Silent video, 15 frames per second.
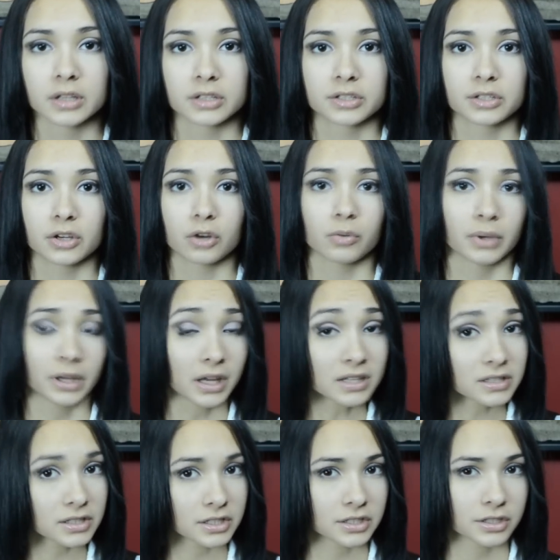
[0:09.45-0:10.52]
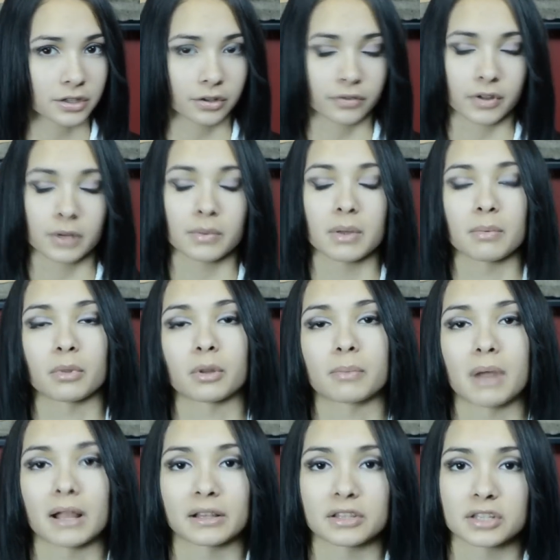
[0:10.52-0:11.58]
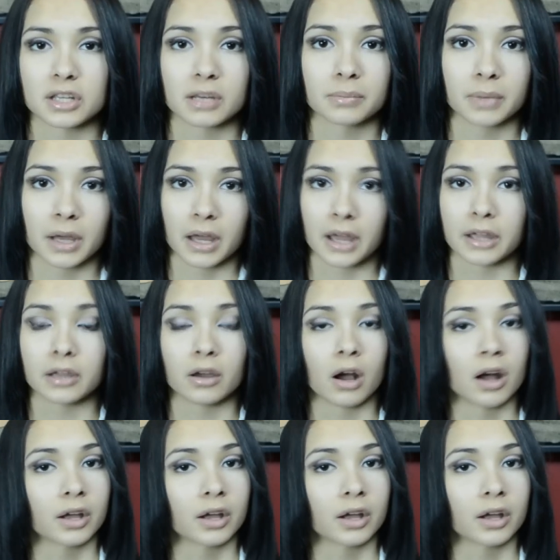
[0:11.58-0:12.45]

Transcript: So because it's a sealed event, people are practicing by